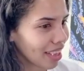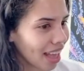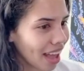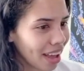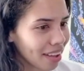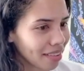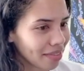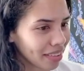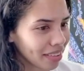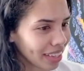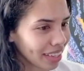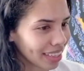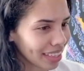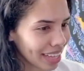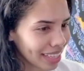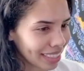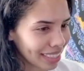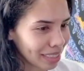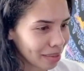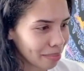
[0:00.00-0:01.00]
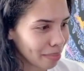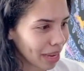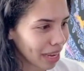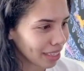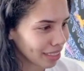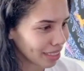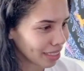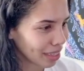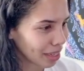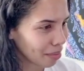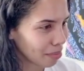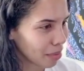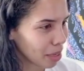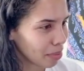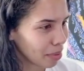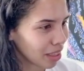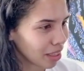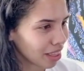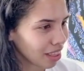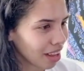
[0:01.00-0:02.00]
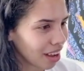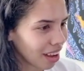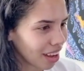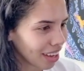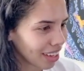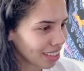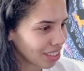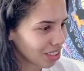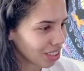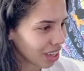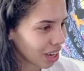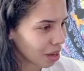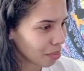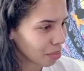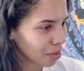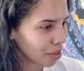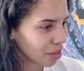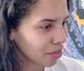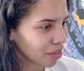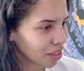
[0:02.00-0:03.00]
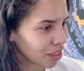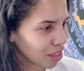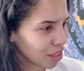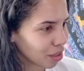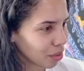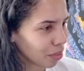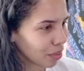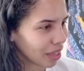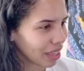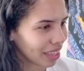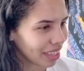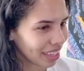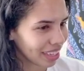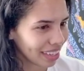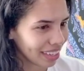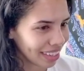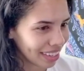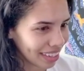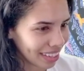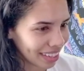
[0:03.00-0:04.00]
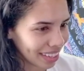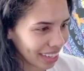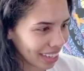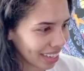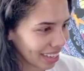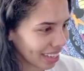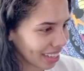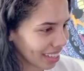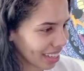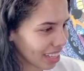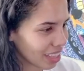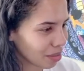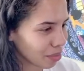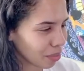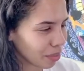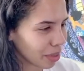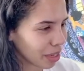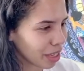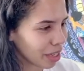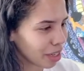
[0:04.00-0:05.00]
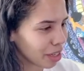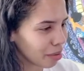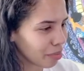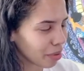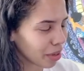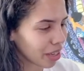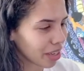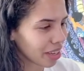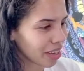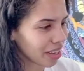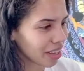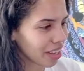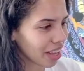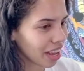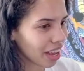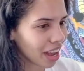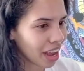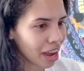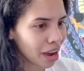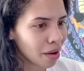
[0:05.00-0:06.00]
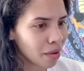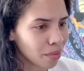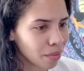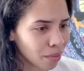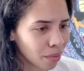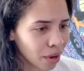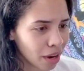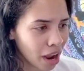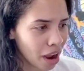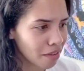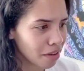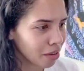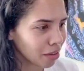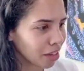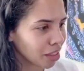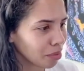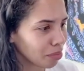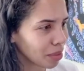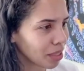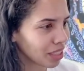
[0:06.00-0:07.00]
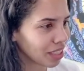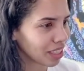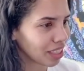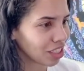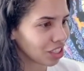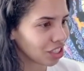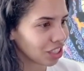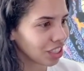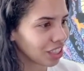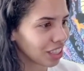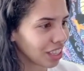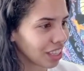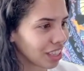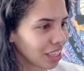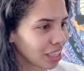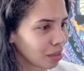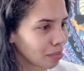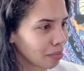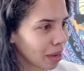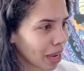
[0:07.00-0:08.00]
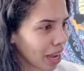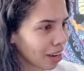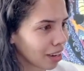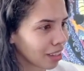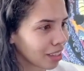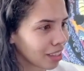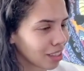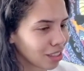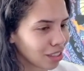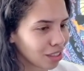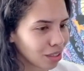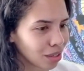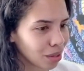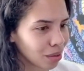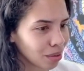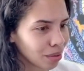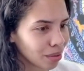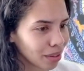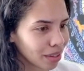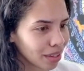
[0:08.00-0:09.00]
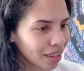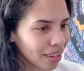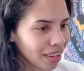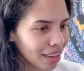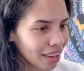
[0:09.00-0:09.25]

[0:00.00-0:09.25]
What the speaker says: I feel like that's the matchup. Maybe Law and Chopper versus Queen. Like, it's weird, but how, where everyone's positioned in this battle is so,